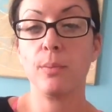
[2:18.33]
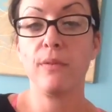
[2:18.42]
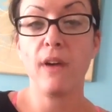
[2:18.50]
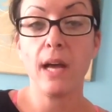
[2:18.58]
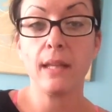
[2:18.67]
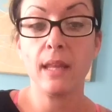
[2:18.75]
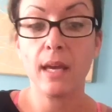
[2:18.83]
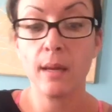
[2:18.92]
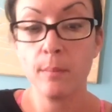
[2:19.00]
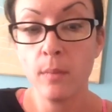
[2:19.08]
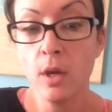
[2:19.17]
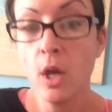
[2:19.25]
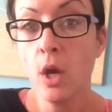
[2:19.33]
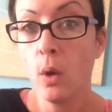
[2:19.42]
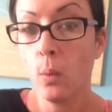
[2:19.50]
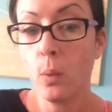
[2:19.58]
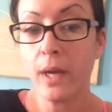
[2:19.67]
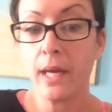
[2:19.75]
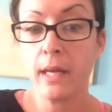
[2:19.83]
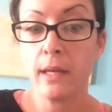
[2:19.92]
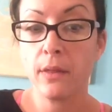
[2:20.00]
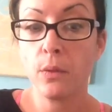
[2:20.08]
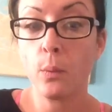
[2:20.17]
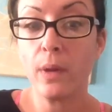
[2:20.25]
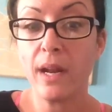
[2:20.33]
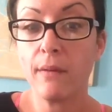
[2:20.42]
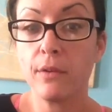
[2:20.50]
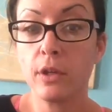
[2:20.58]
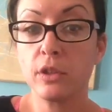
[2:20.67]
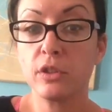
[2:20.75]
provide them with whatever